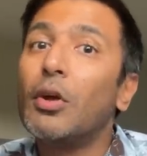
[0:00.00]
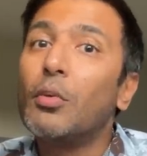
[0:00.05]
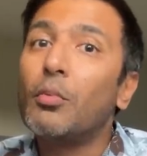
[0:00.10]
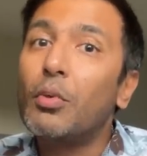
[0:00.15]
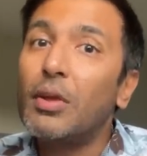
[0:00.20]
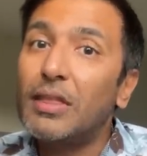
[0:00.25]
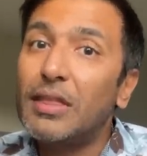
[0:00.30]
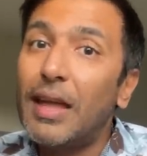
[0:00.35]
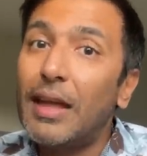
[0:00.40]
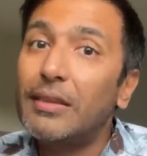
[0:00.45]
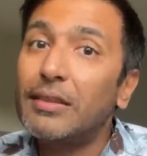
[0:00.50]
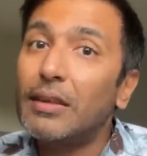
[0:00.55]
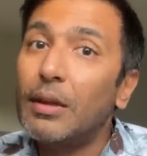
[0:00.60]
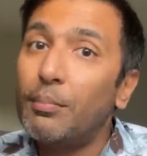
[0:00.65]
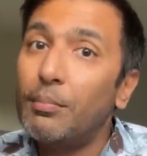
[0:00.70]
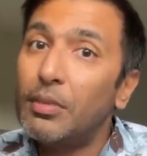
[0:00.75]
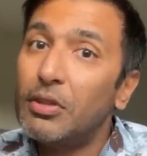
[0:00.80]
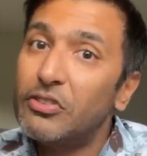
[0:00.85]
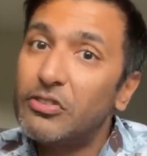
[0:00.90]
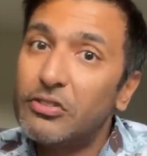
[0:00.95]
Well, that
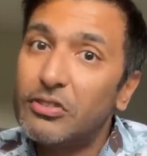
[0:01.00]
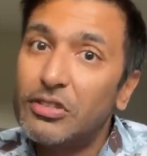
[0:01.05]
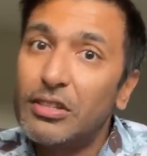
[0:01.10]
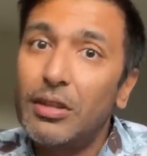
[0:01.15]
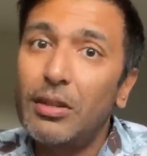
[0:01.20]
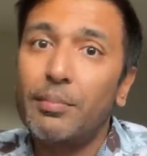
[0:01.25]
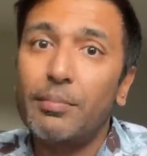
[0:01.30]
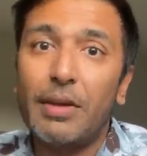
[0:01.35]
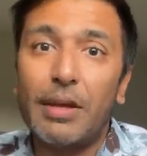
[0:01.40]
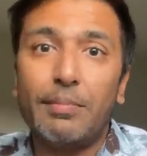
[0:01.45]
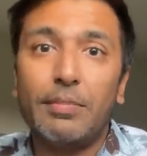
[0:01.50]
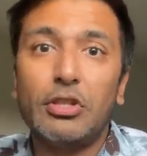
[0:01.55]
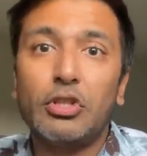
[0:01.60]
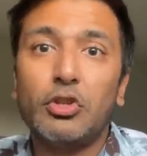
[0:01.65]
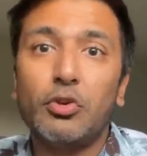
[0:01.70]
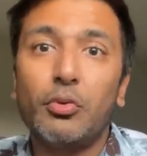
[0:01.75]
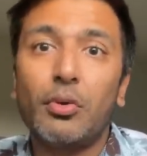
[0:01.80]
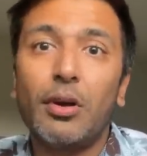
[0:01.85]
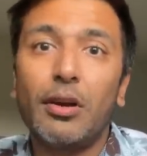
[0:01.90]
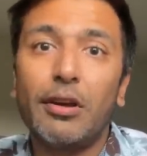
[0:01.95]
number still may be
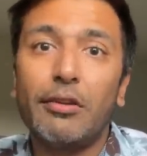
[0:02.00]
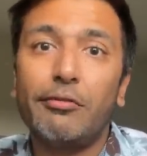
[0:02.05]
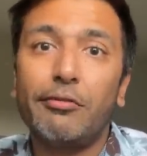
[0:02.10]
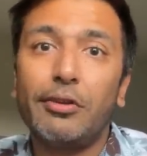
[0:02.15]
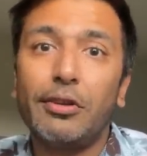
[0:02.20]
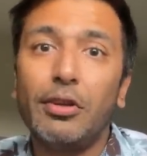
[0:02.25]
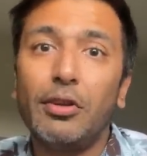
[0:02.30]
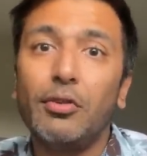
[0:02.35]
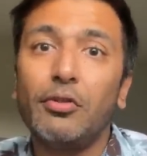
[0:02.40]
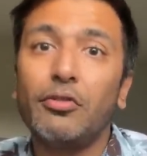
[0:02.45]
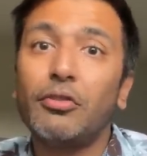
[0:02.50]
too high for you.